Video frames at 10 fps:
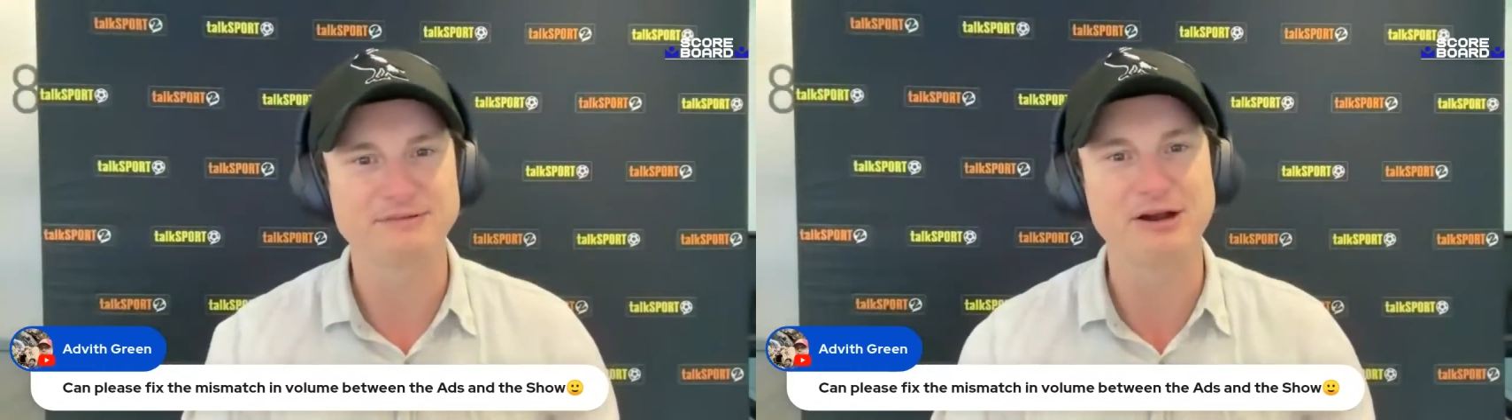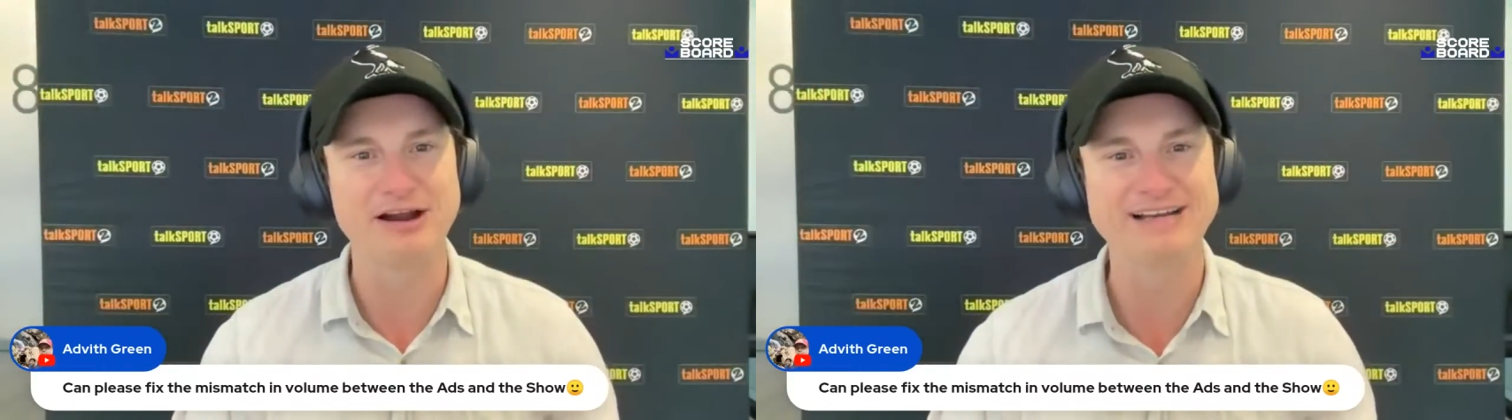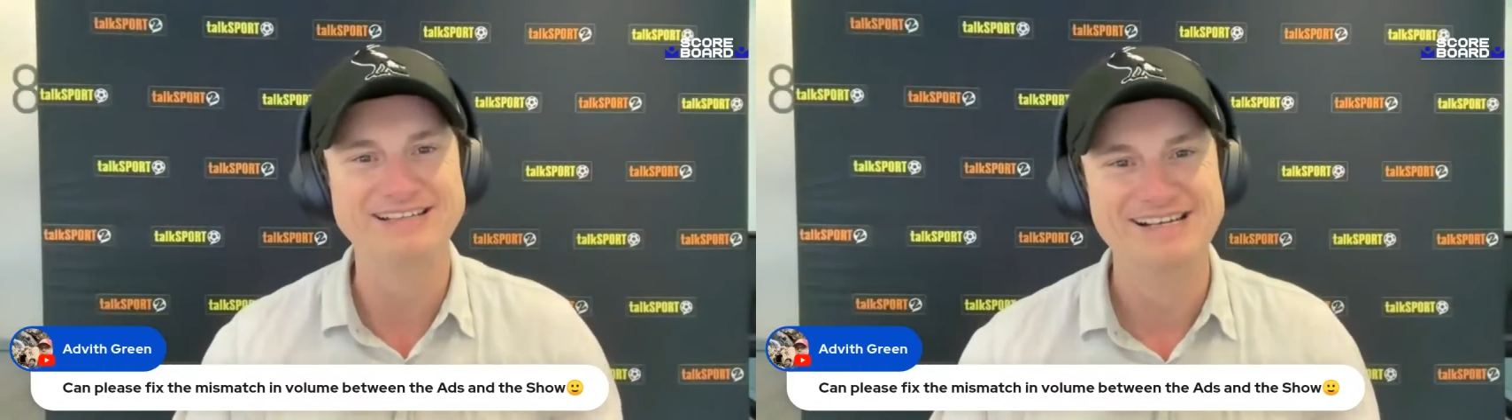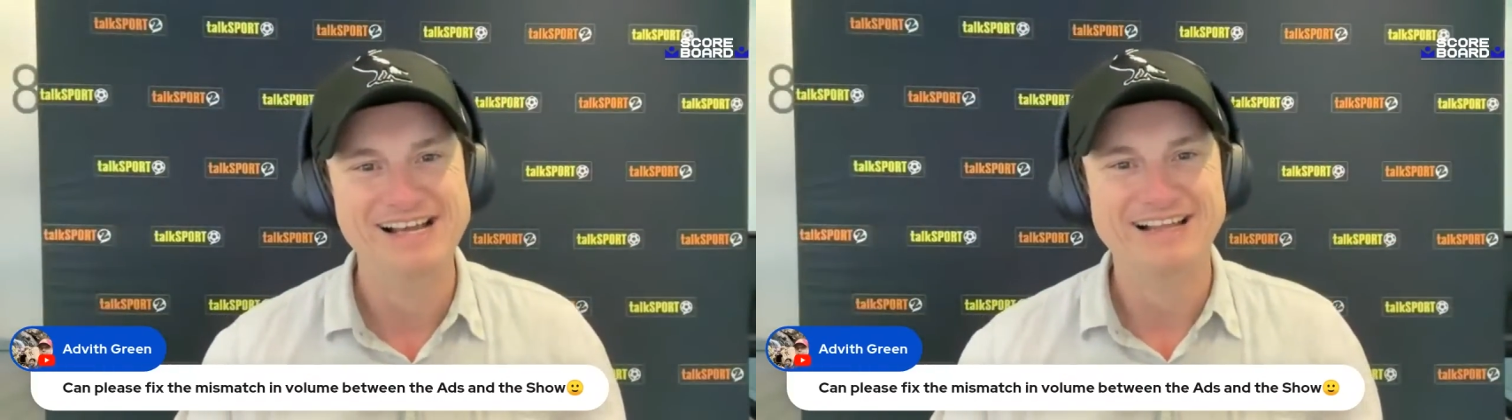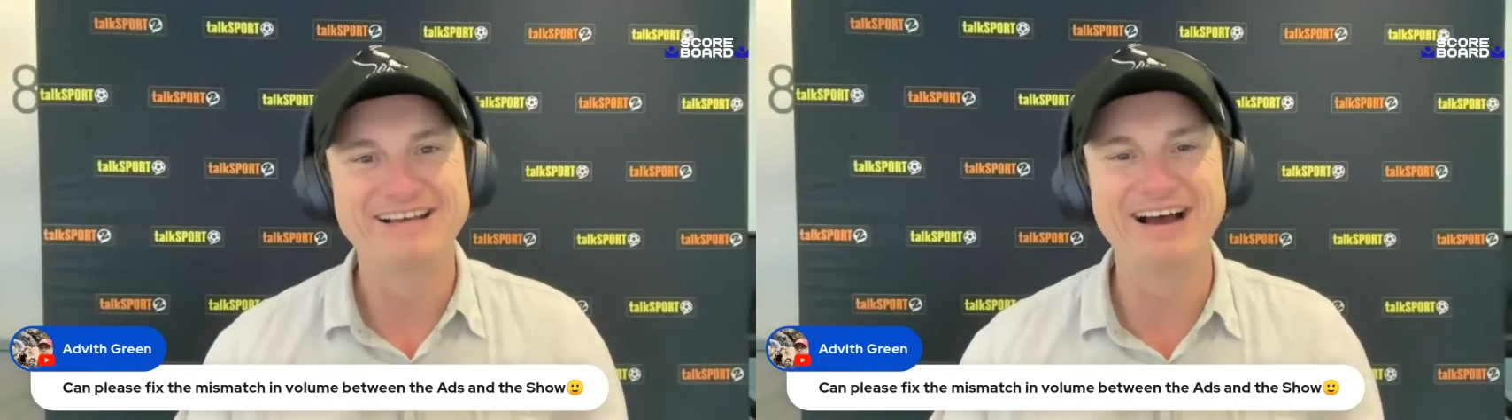right?
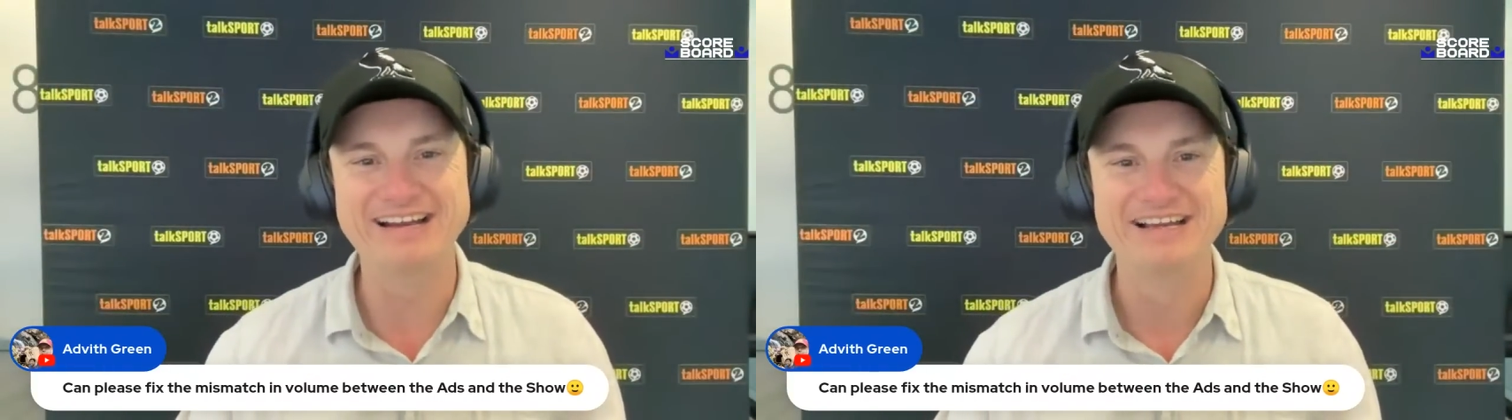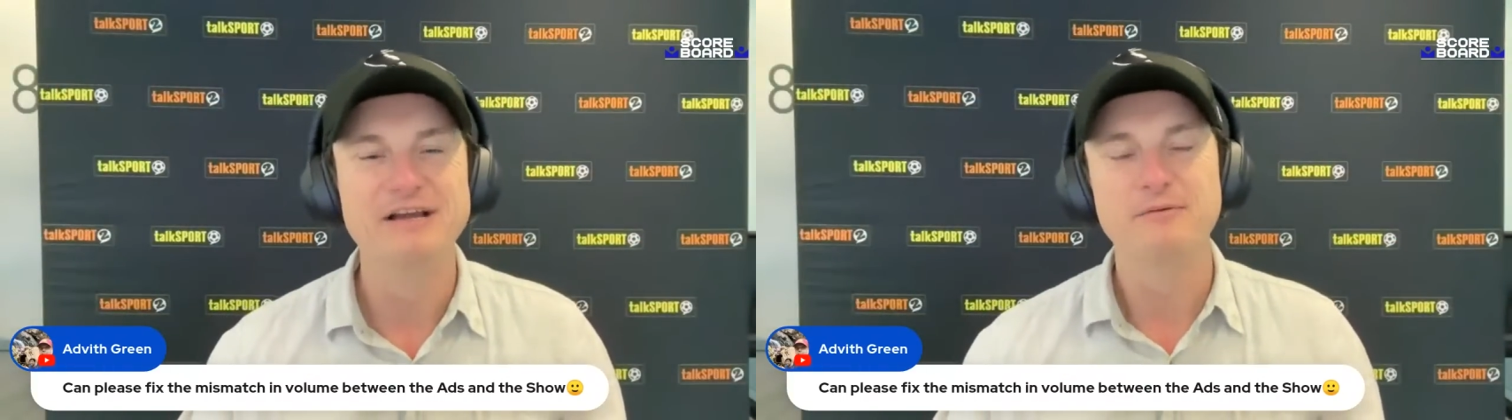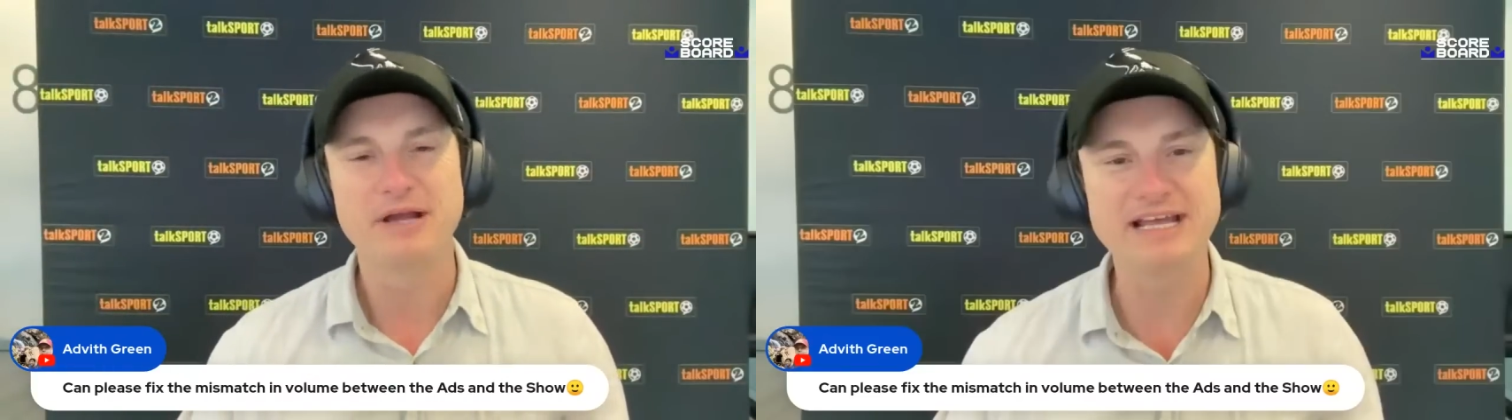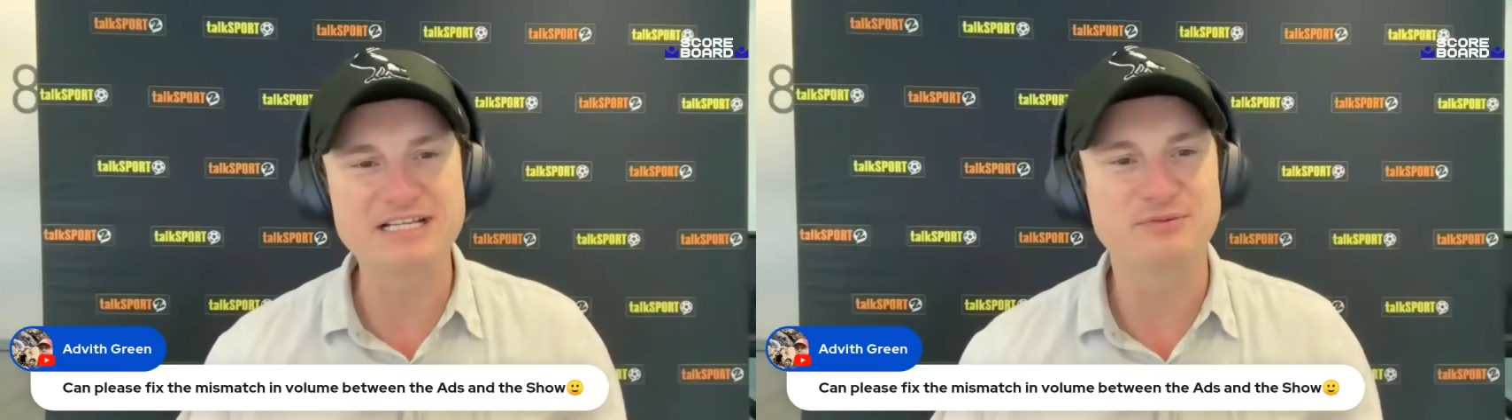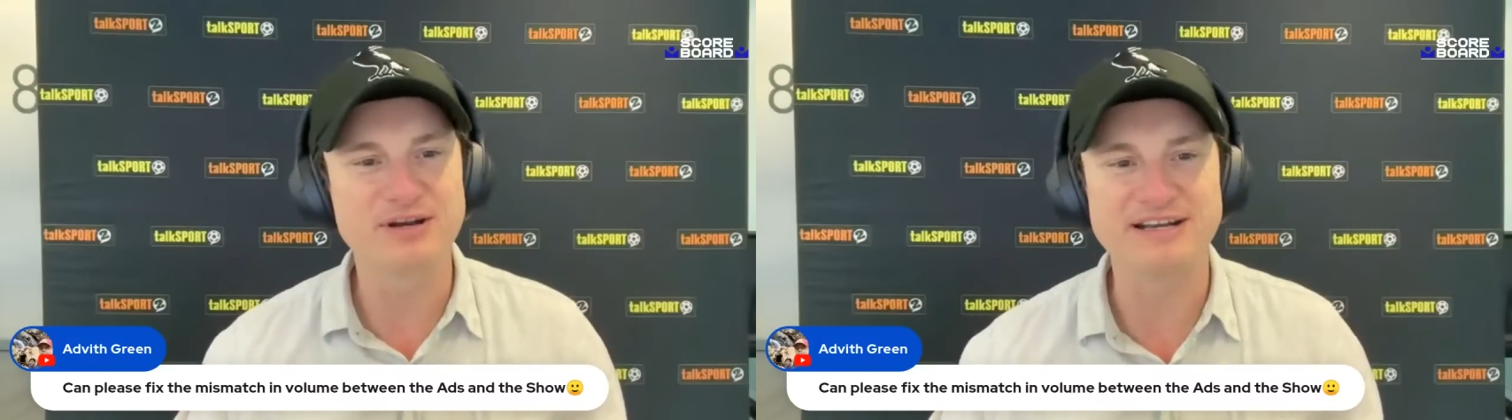Like it is
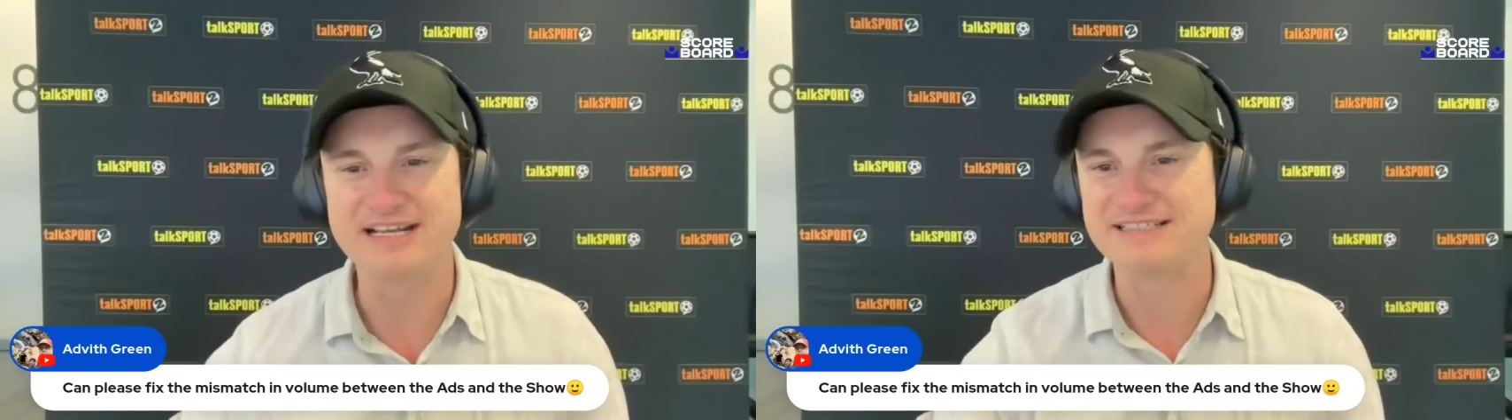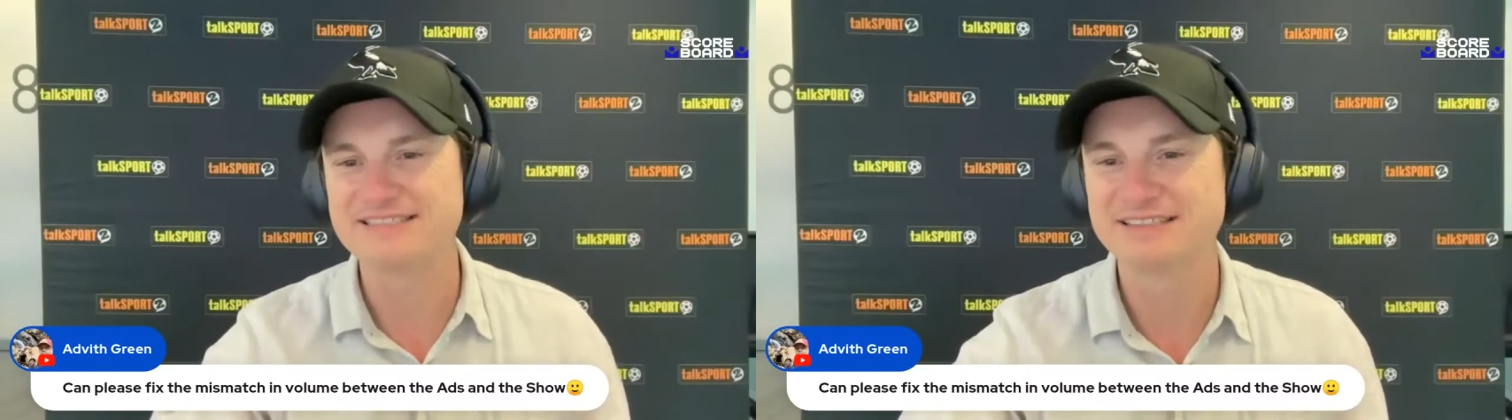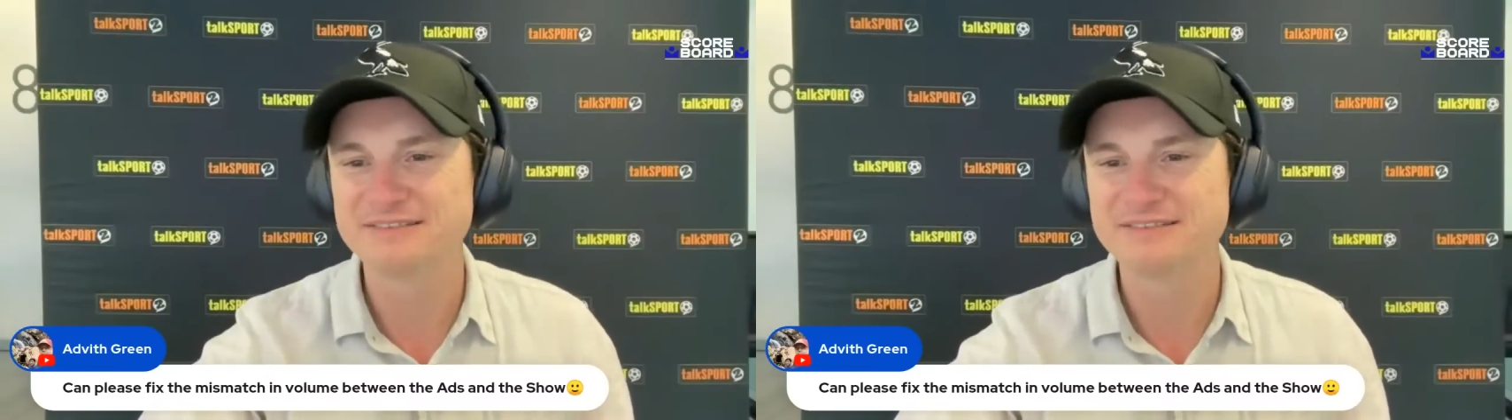what it is.